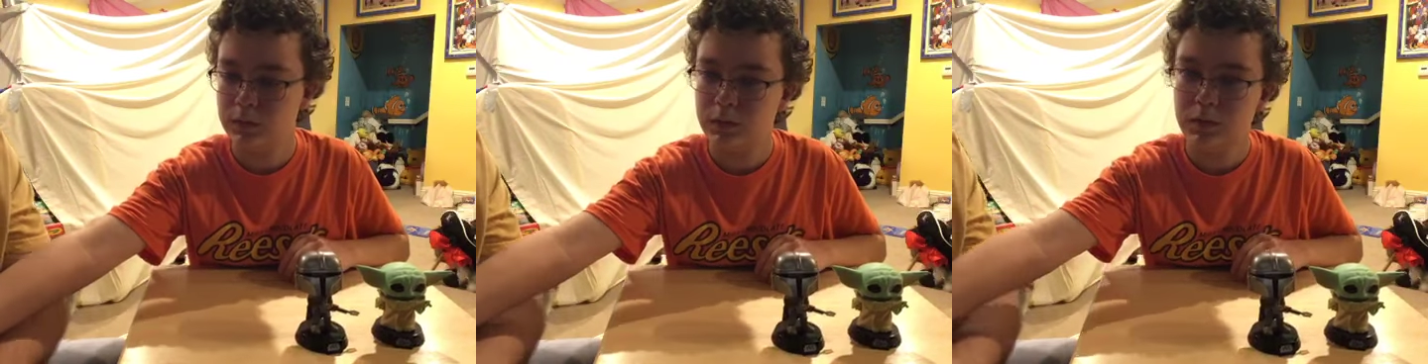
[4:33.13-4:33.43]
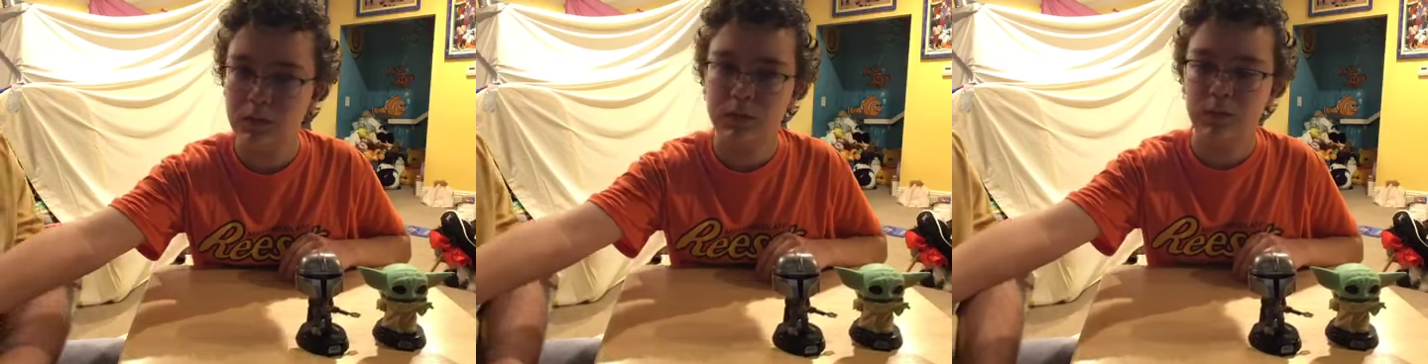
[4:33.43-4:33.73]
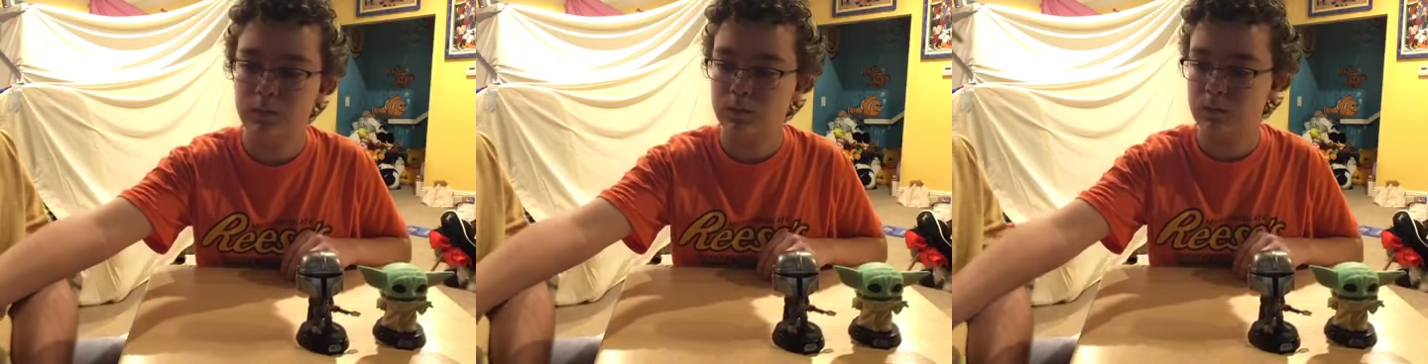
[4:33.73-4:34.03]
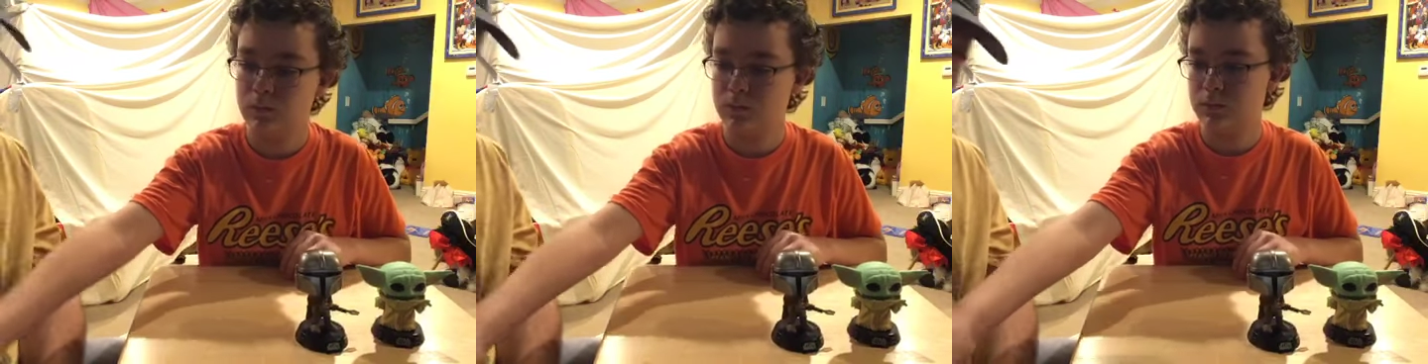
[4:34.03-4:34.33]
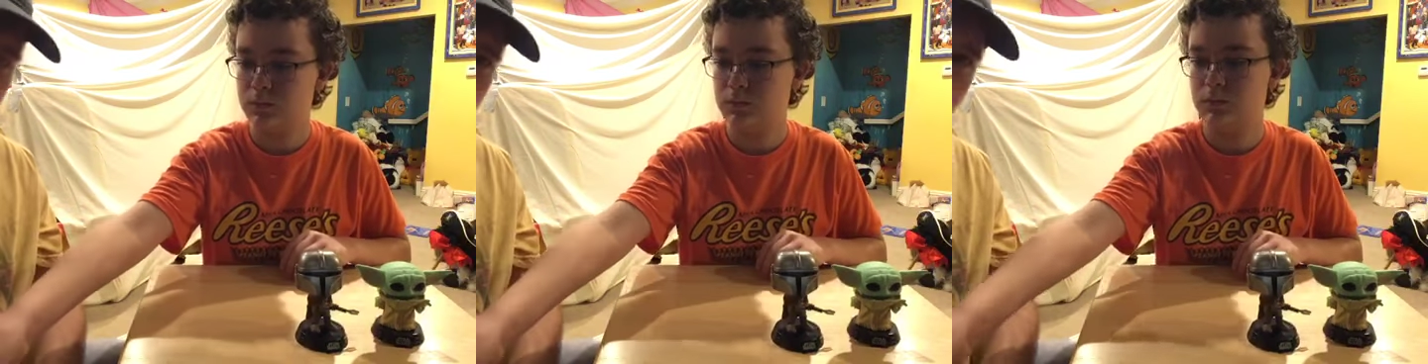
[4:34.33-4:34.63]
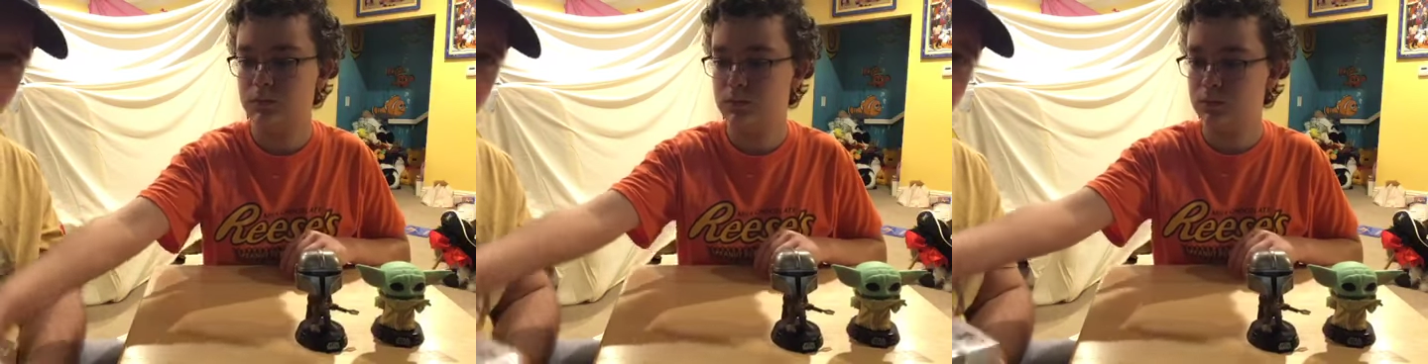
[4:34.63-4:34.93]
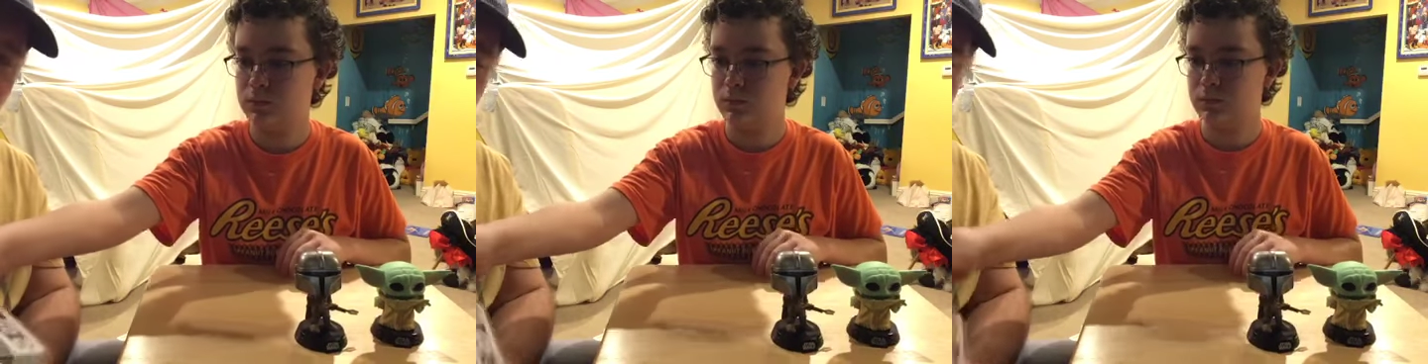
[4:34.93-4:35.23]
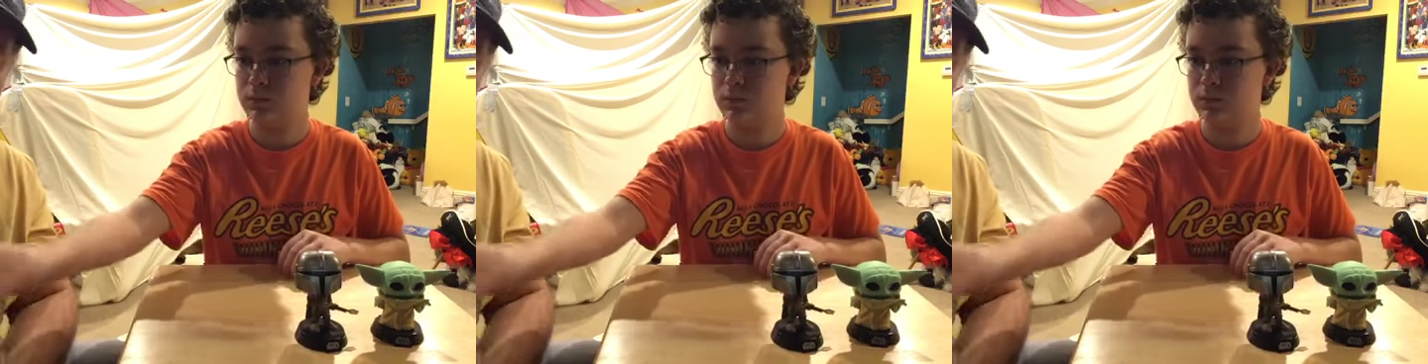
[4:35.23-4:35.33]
There, I got the Han Solo open